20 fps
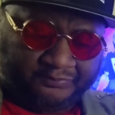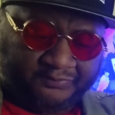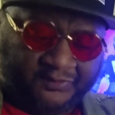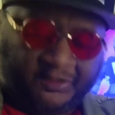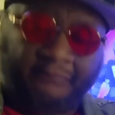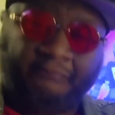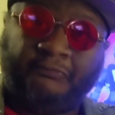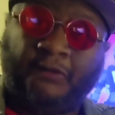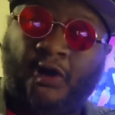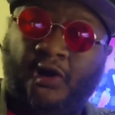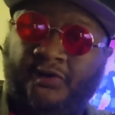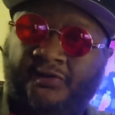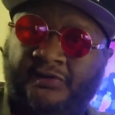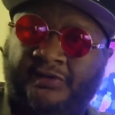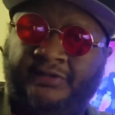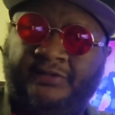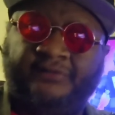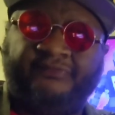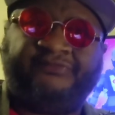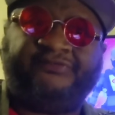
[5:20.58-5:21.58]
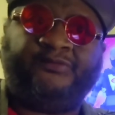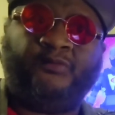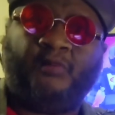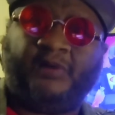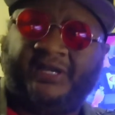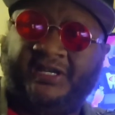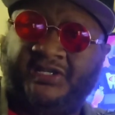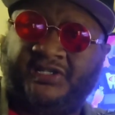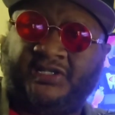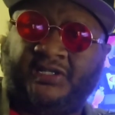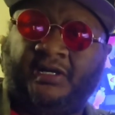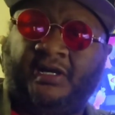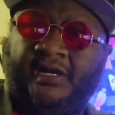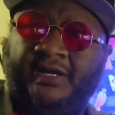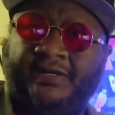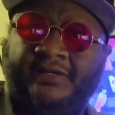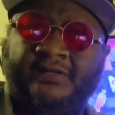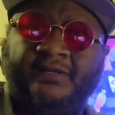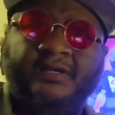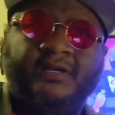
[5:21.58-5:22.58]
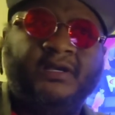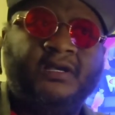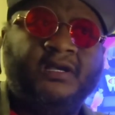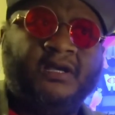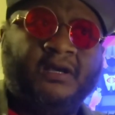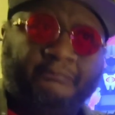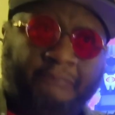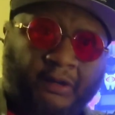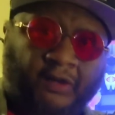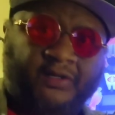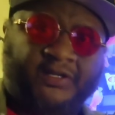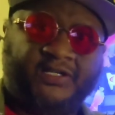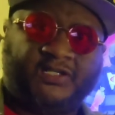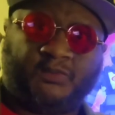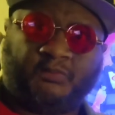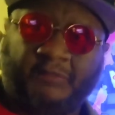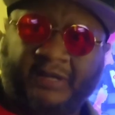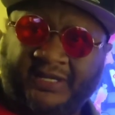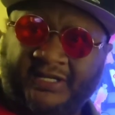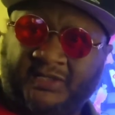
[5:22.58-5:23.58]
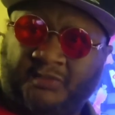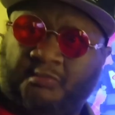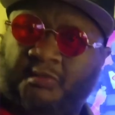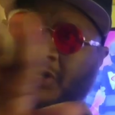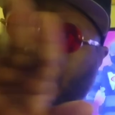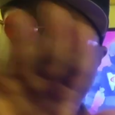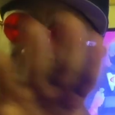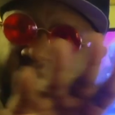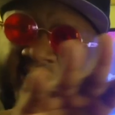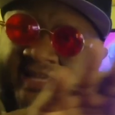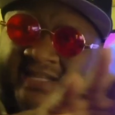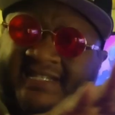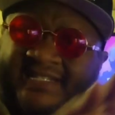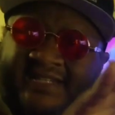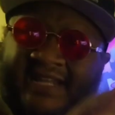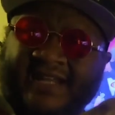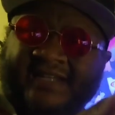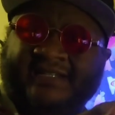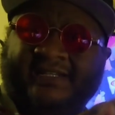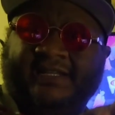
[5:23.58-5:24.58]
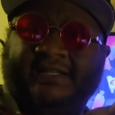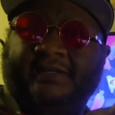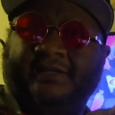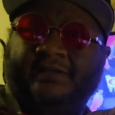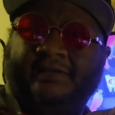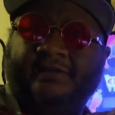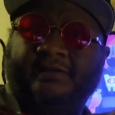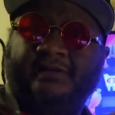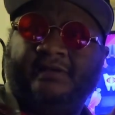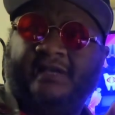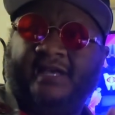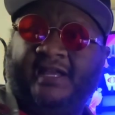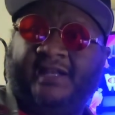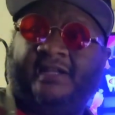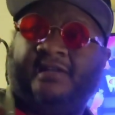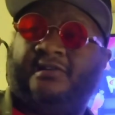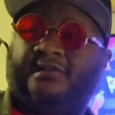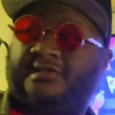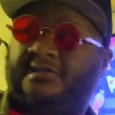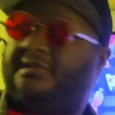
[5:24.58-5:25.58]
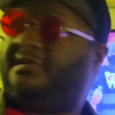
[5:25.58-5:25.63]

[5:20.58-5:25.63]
modern 4-inch line. Polly's wings were extended, and it looks